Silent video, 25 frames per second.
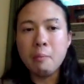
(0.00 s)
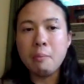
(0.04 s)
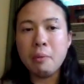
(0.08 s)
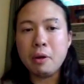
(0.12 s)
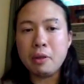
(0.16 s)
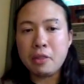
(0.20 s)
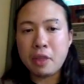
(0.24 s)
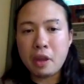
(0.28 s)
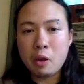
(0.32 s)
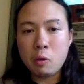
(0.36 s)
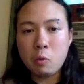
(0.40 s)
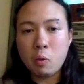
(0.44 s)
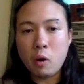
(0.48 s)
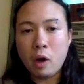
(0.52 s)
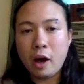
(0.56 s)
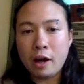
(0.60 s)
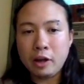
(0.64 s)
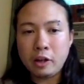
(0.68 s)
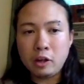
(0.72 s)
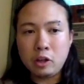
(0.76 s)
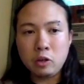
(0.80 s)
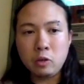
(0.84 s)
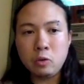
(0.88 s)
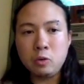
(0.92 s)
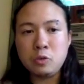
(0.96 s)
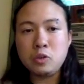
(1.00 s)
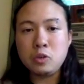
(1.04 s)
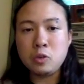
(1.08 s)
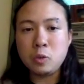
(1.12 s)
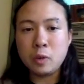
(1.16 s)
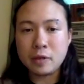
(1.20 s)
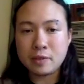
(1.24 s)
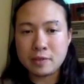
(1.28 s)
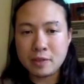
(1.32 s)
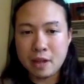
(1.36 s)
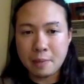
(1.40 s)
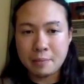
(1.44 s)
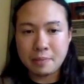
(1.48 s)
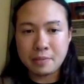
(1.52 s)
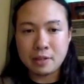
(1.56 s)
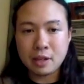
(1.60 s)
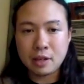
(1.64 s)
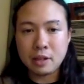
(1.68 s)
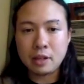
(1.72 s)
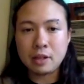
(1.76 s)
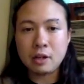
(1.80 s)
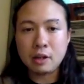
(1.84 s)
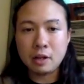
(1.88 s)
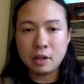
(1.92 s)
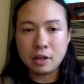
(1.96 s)
but they want you to accept
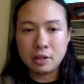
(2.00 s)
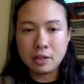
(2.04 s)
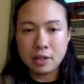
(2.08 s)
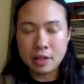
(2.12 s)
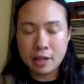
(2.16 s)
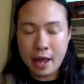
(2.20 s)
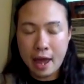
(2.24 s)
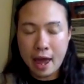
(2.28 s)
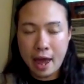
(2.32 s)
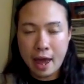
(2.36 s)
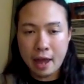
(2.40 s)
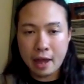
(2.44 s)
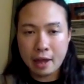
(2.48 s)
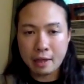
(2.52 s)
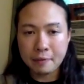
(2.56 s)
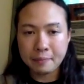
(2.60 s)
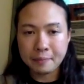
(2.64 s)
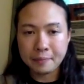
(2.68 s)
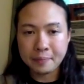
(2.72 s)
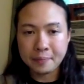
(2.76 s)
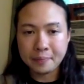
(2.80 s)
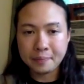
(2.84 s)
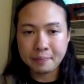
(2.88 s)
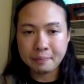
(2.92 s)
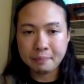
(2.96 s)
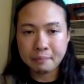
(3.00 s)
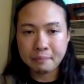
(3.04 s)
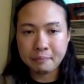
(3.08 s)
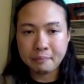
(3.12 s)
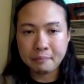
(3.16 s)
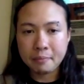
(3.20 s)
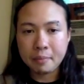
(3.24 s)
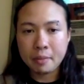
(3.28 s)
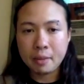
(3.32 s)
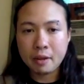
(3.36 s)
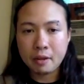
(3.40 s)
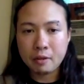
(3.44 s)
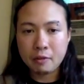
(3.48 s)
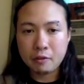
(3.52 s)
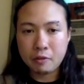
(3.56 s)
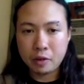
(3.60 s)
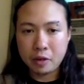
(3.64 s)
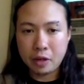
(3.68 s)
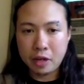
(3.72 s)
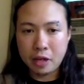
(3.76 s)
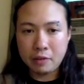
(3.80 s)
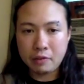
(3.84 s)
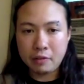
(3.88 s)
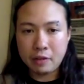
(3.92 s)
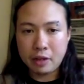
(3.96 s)
it today.
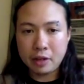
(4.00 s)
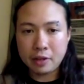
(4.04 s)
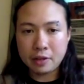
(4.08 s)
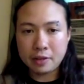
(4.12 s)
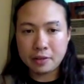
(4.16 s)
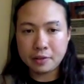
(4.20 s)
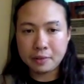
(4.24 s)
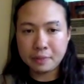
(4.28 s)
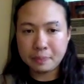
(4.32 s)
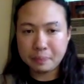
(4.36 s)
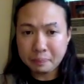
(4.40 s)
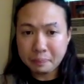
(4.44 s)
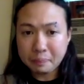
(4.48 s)
forgiveness.